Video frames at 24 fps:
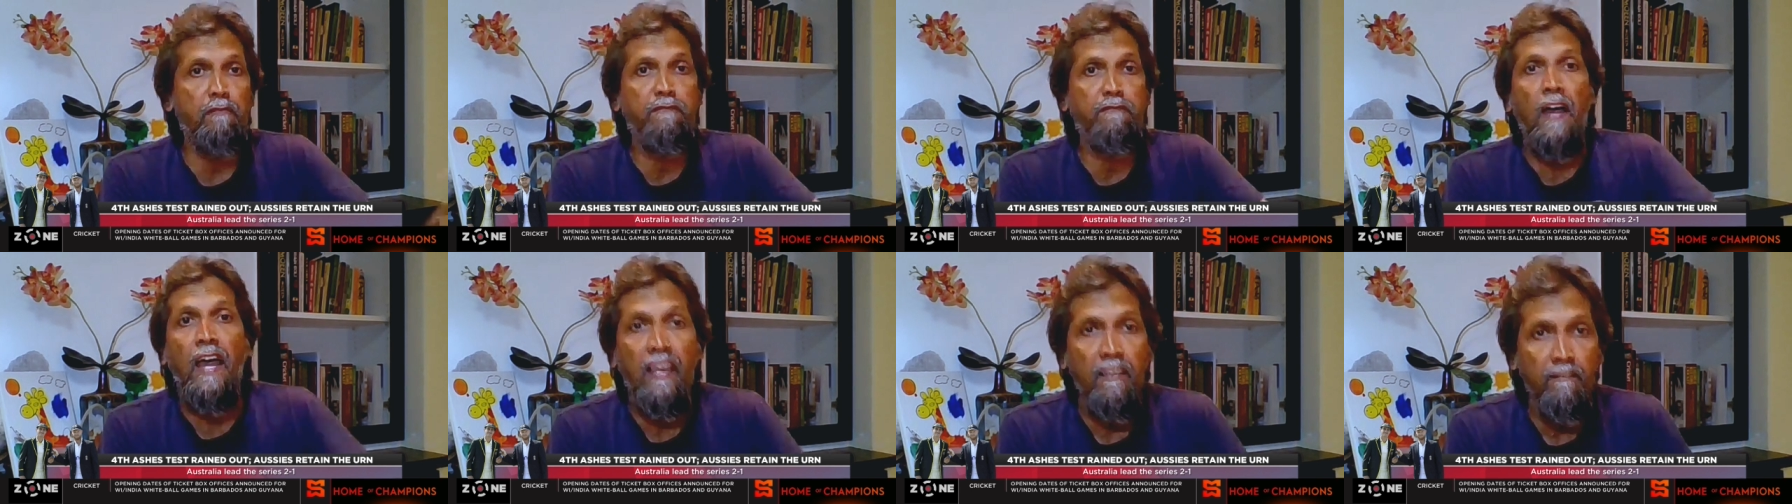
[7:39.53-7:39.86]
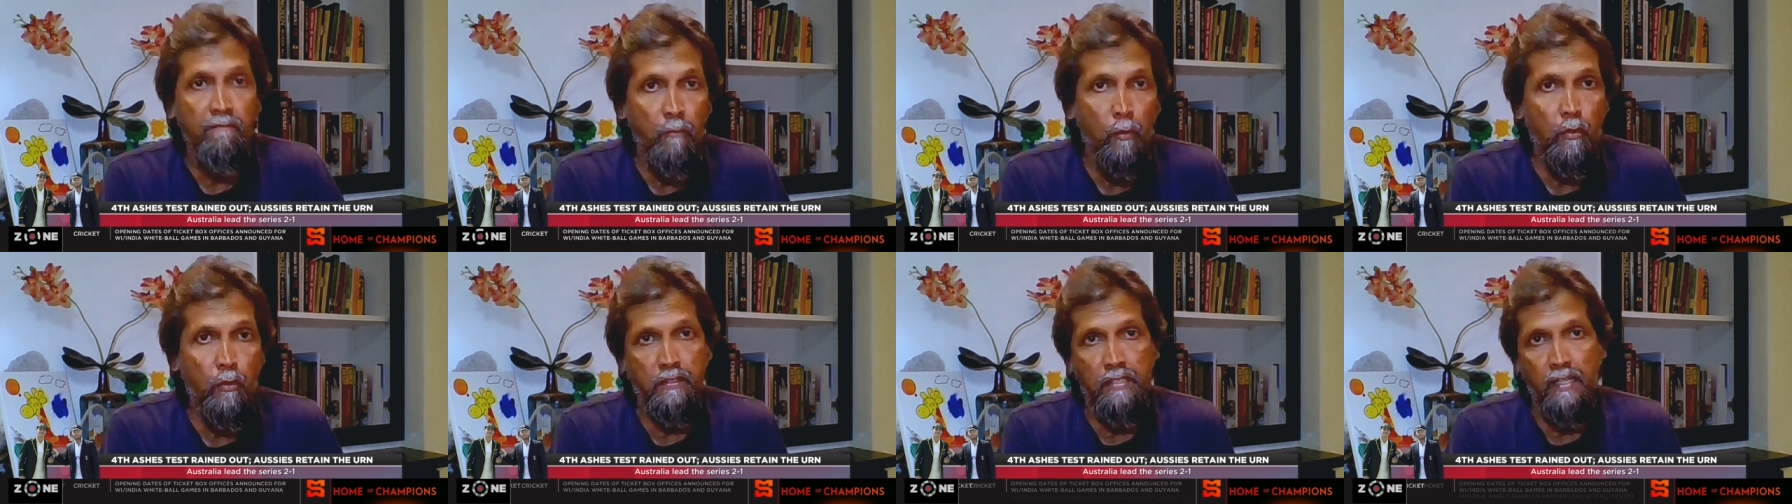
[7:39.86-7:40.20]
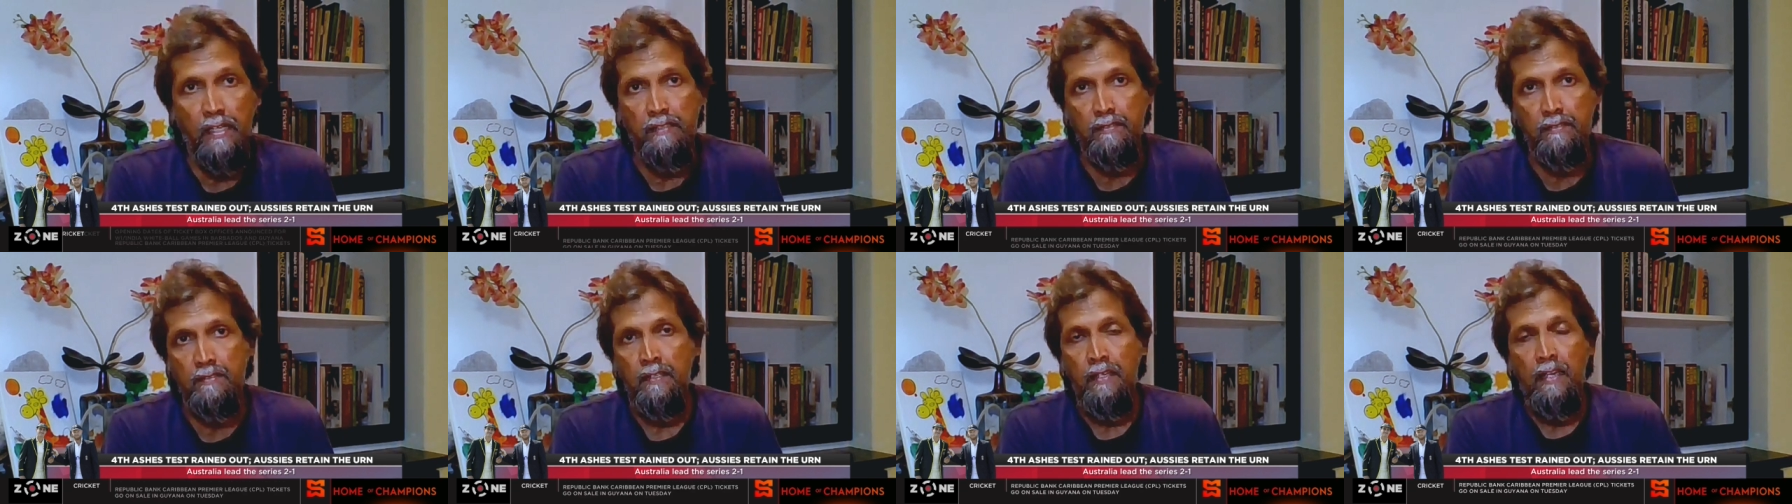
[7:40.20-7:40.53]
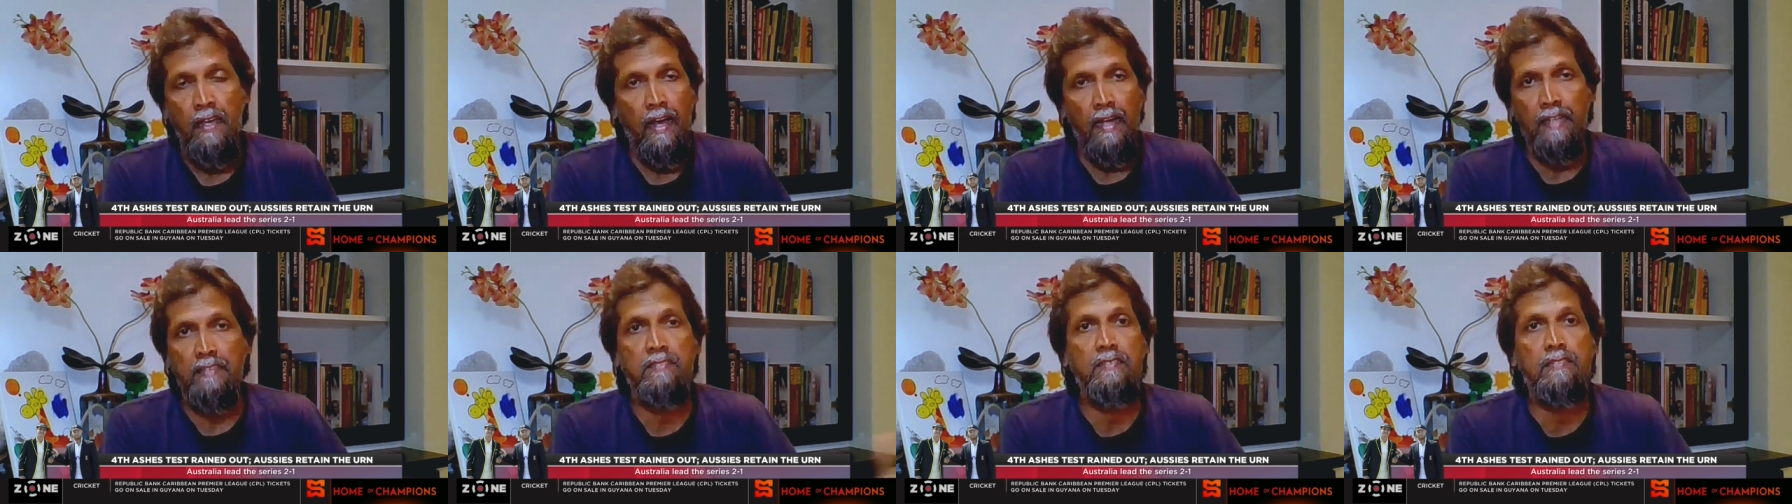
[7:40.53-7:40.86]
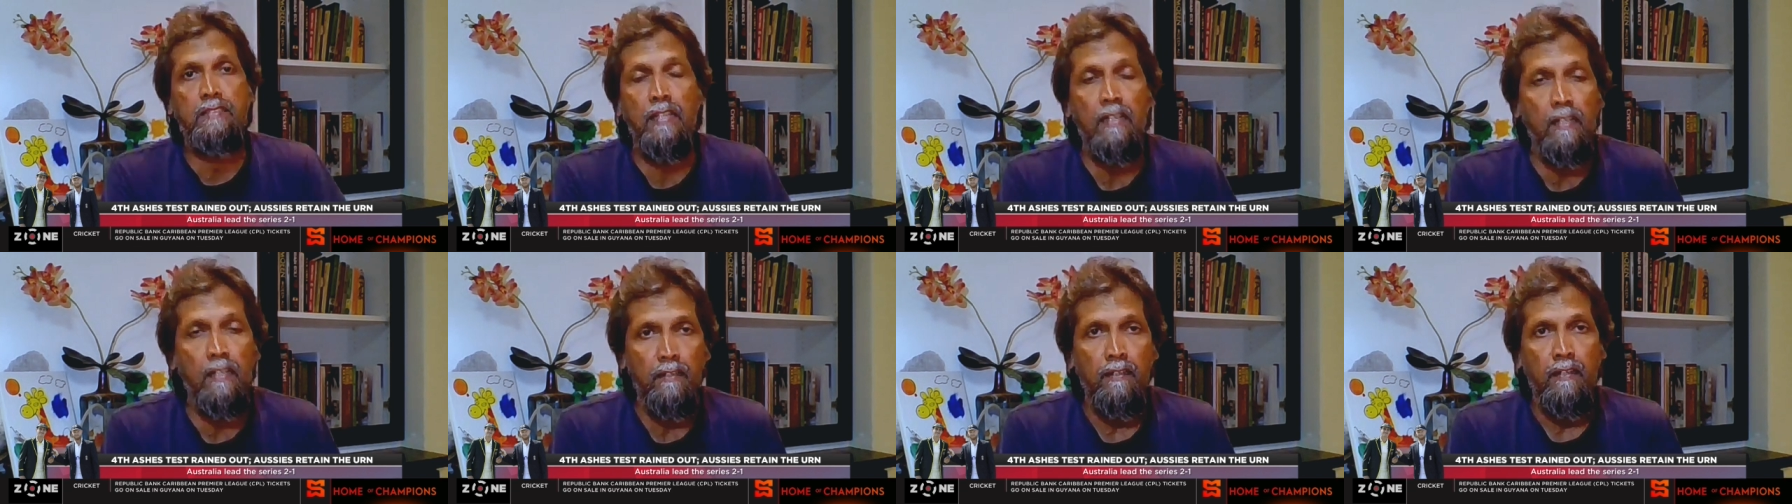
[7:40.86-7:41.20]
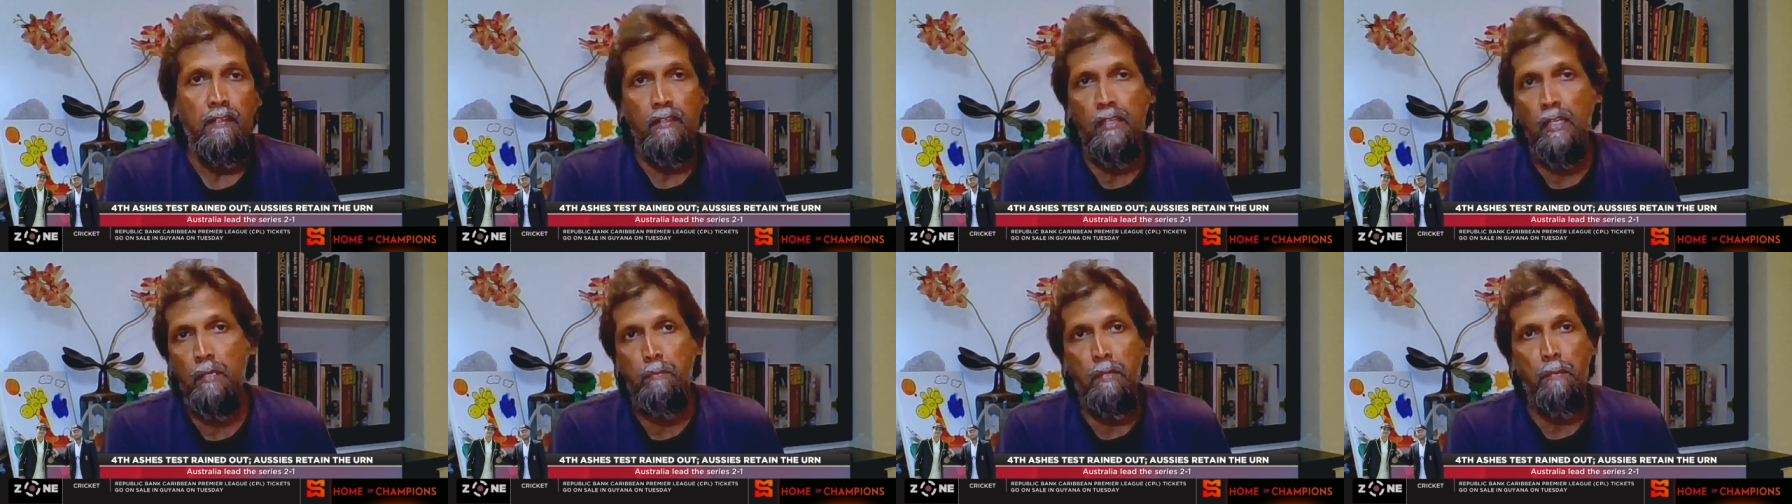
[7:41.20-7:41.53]
five more tests and still
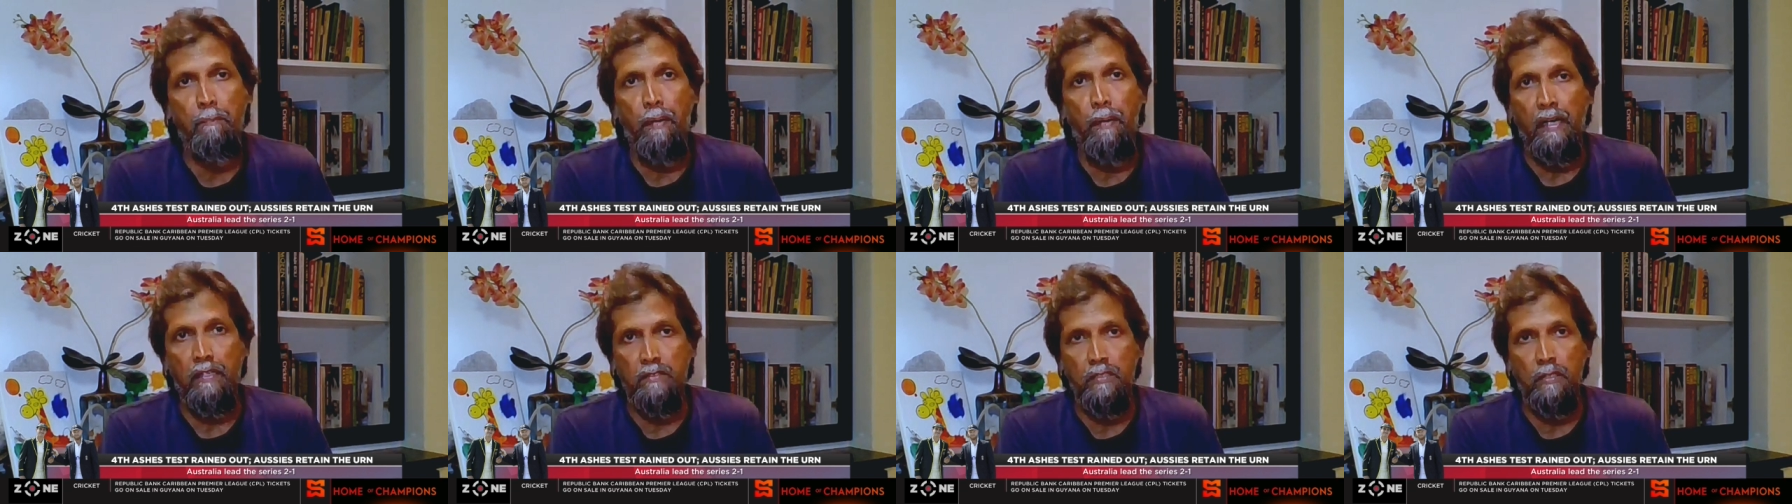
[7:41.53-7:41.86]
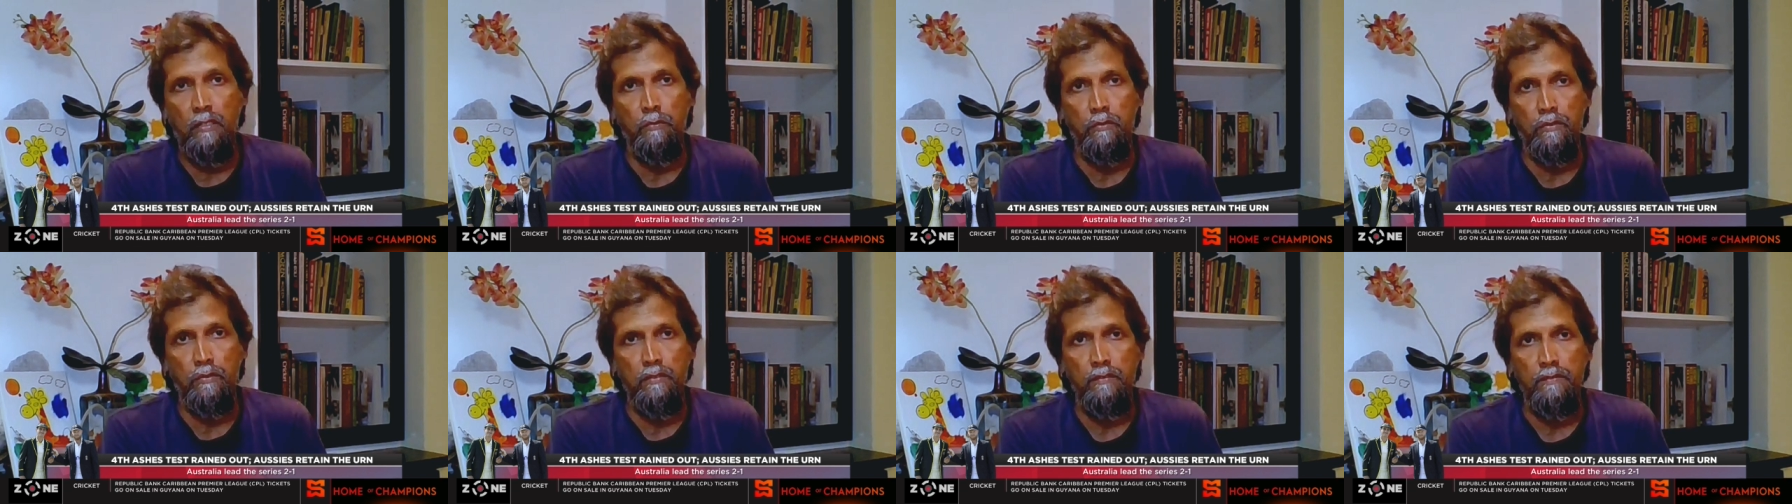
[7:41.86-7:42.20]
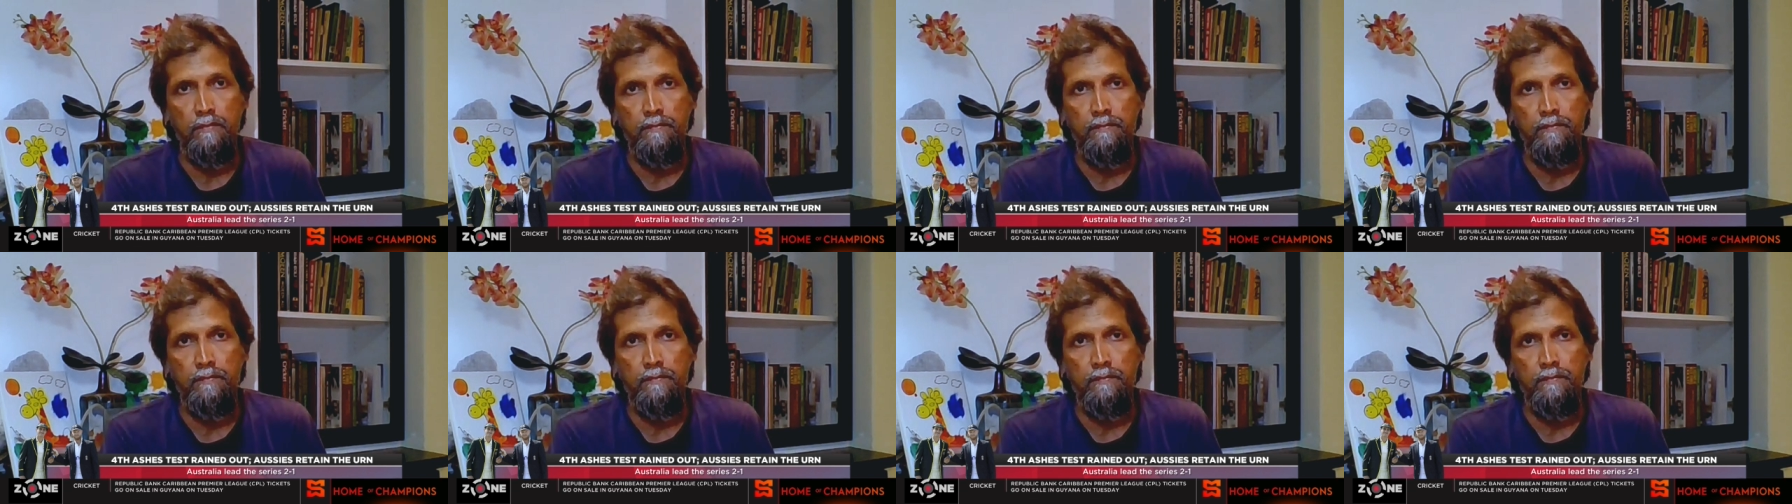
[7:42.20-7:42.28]
they'll be packed out